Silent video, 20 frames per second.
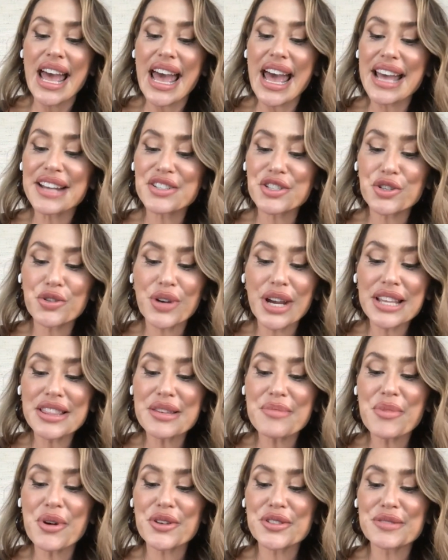And to create
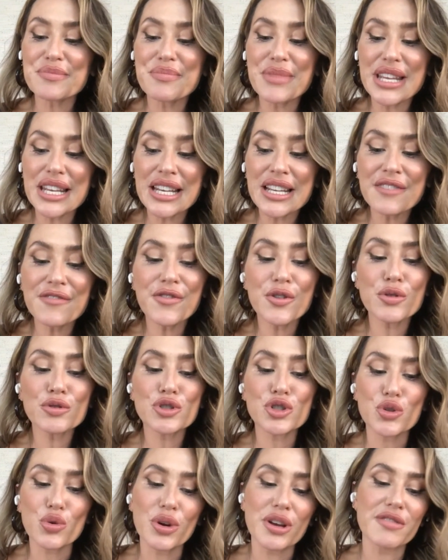the most meaningful,
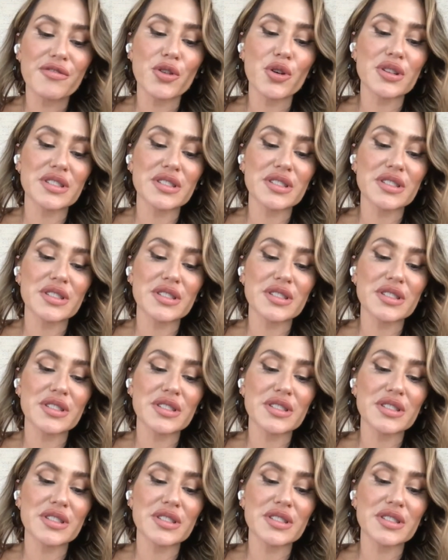joyful,